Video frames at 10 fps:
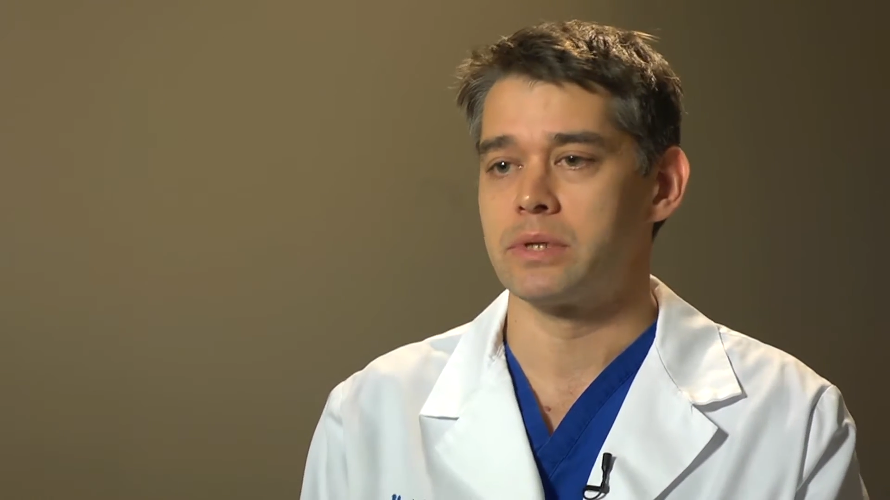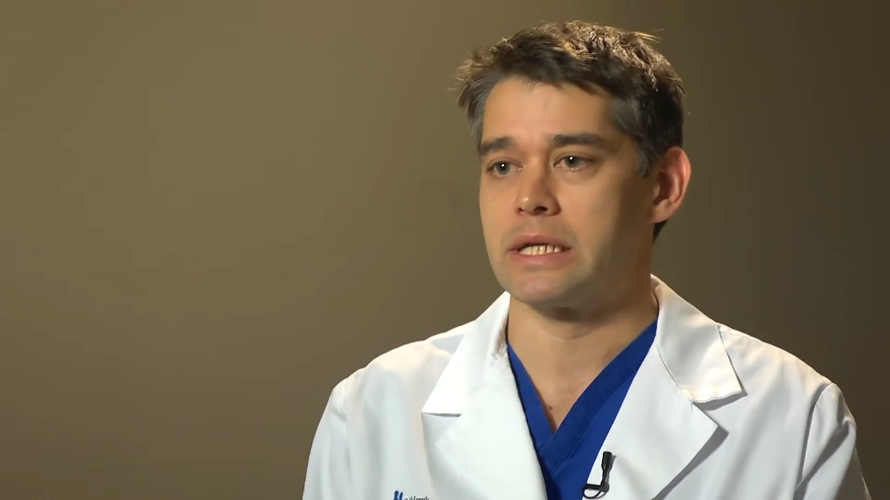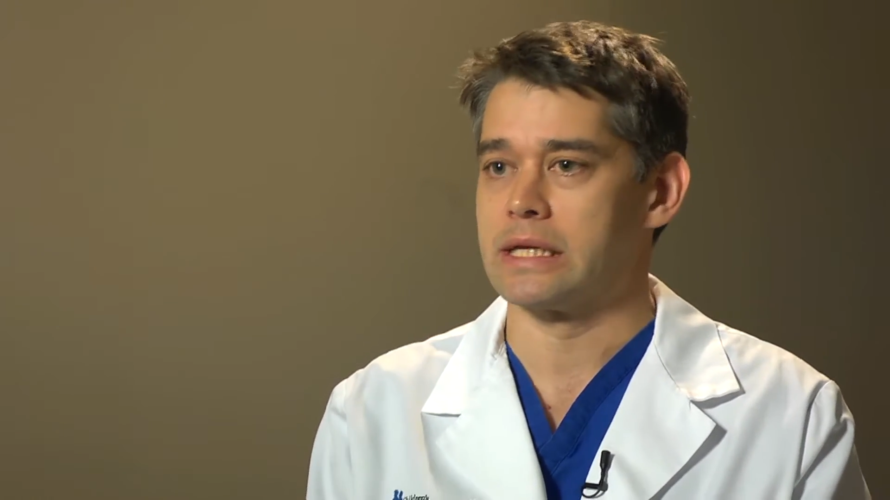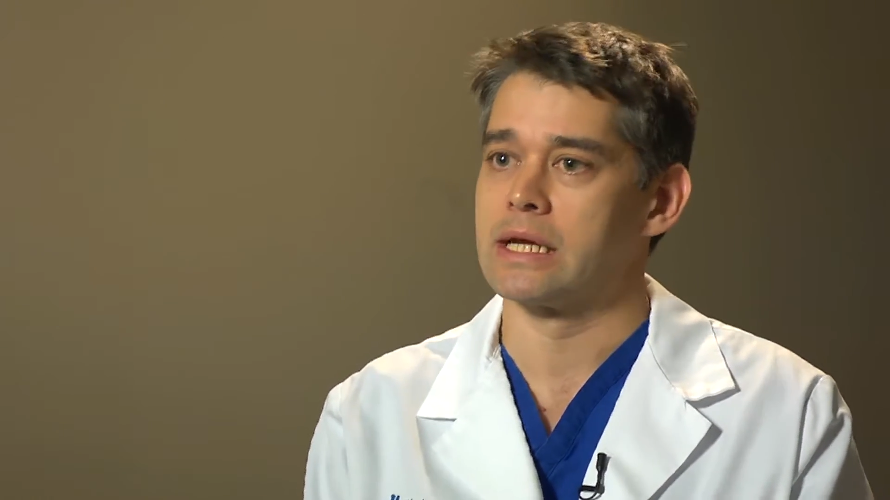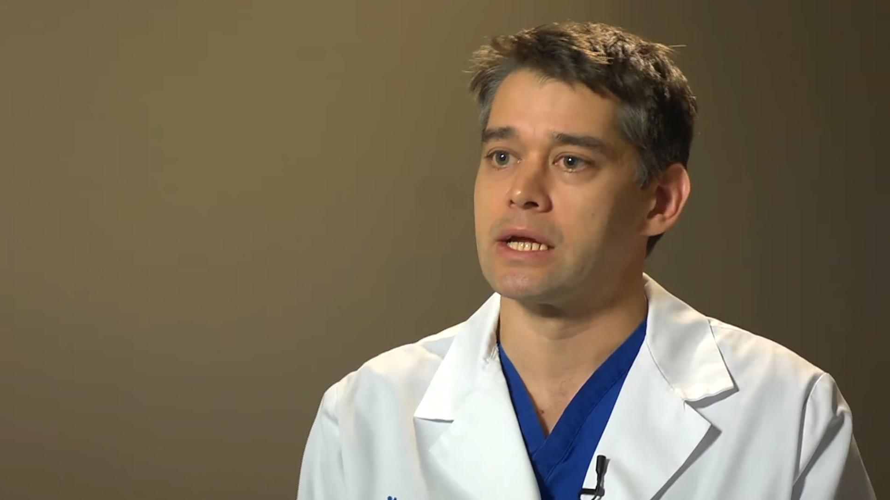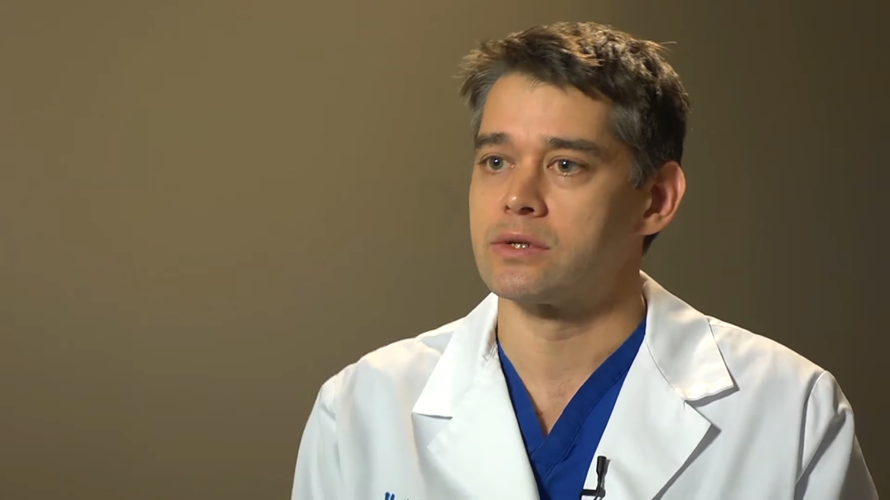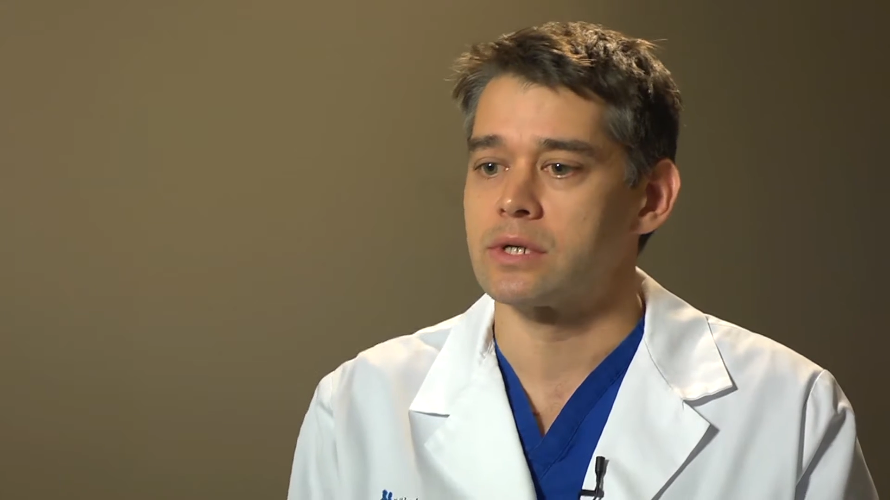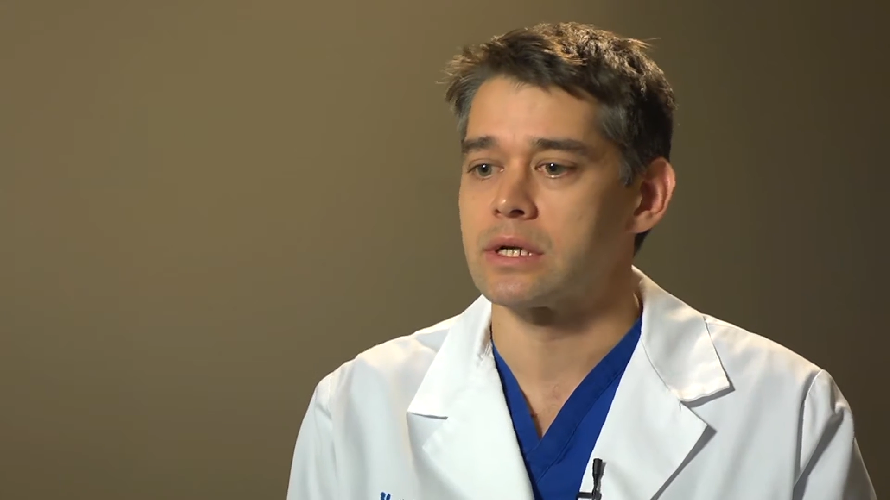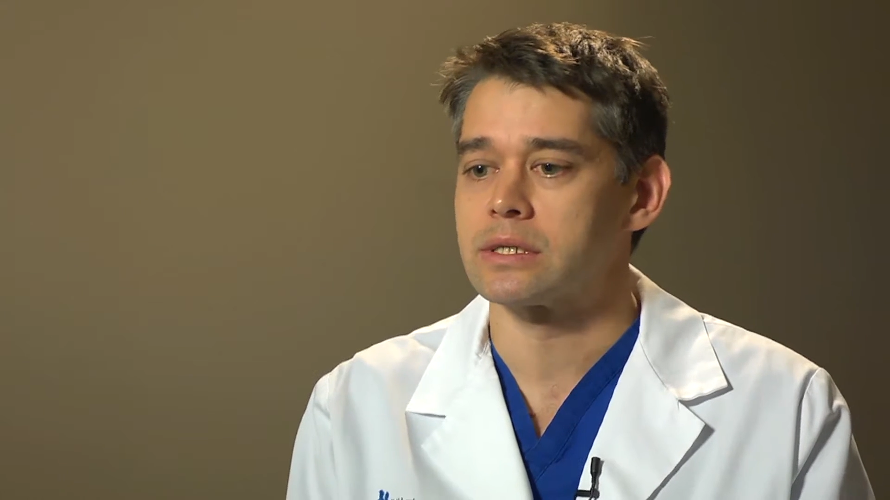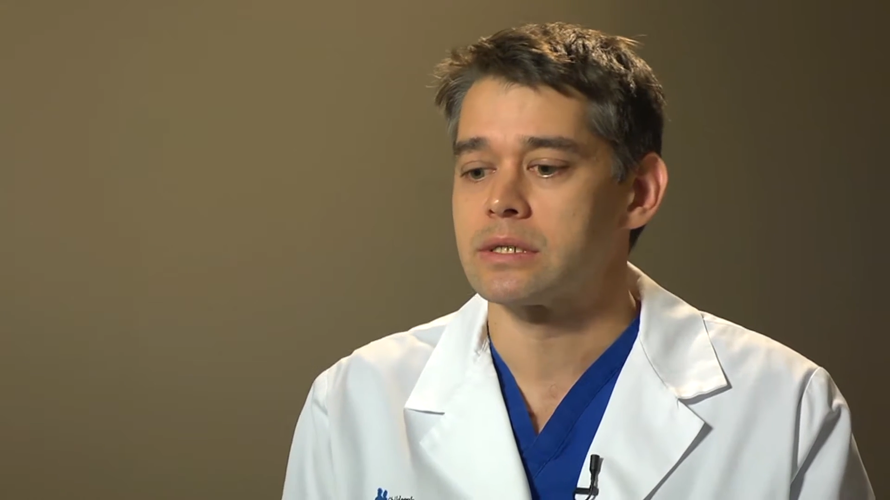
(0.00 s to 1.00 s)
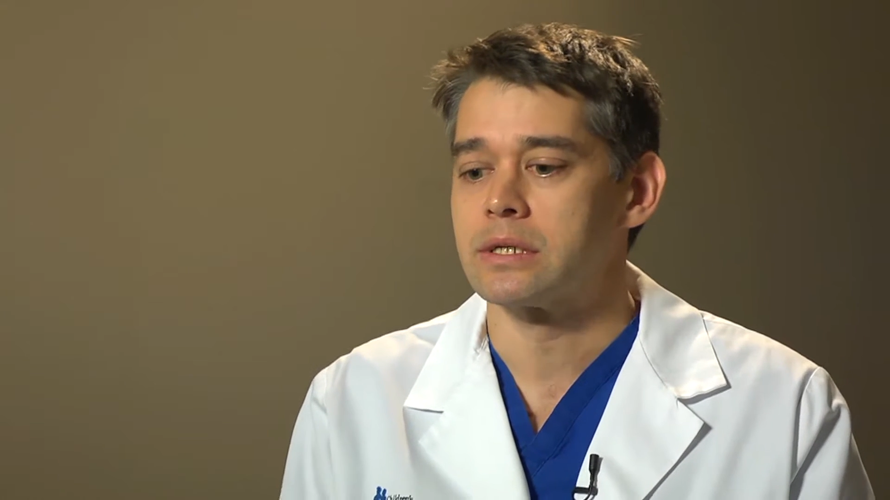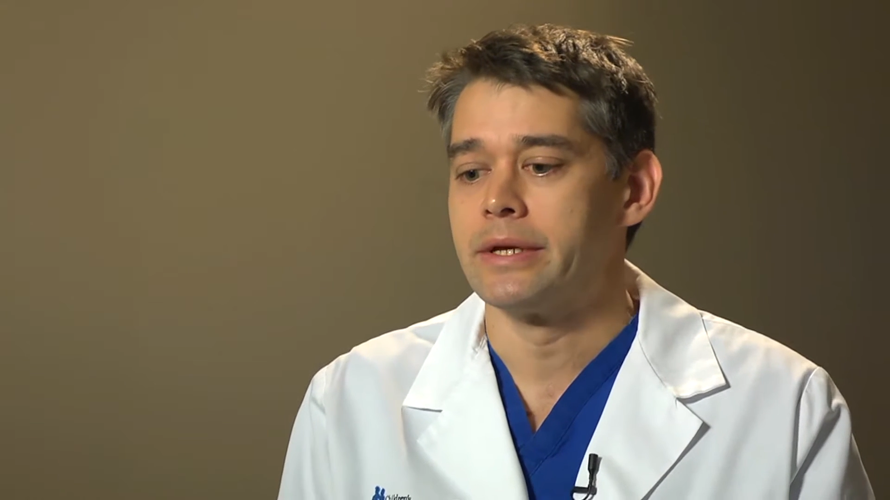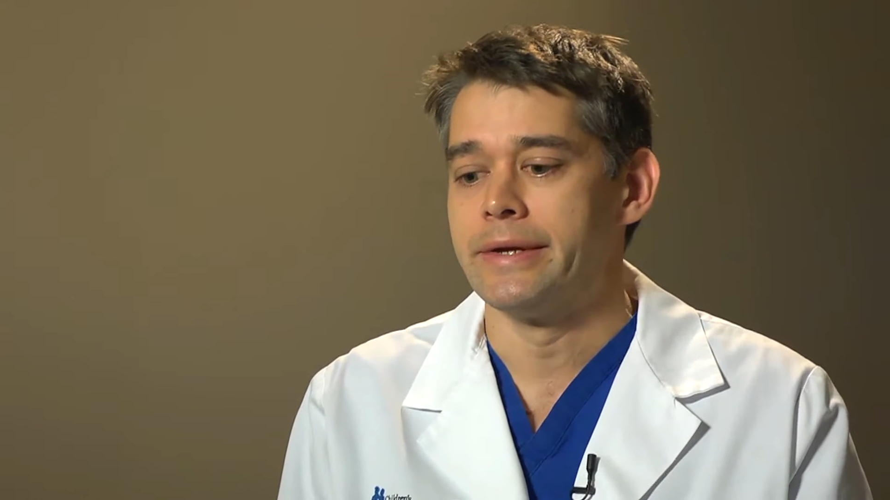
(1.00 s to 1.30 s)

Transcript: pediatrics.